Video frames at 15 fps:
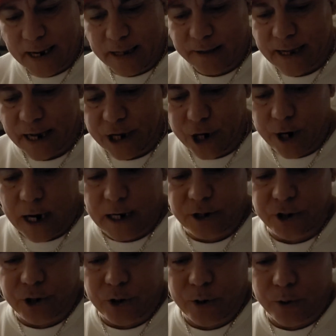Then you
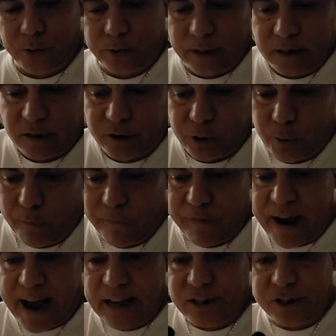undo these two
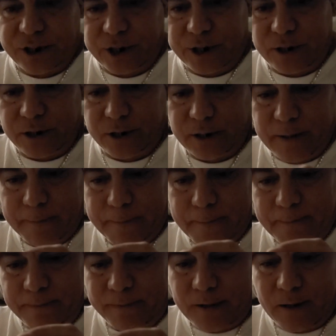fasteners,
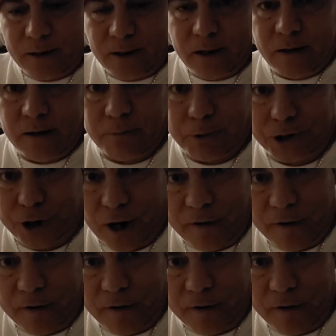which are